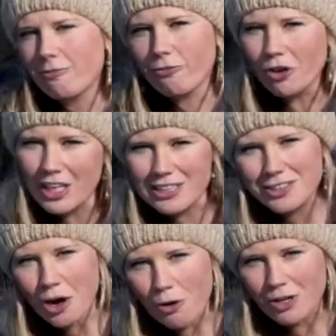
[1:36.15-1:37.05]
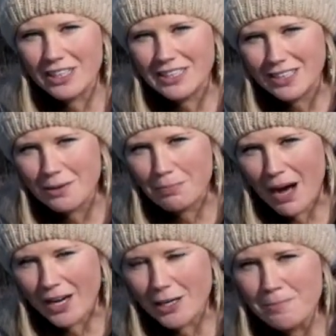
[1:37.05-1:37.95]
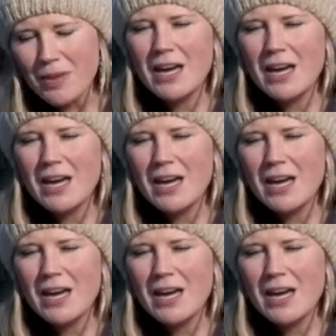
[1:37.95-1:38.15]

freeze totally to the bottom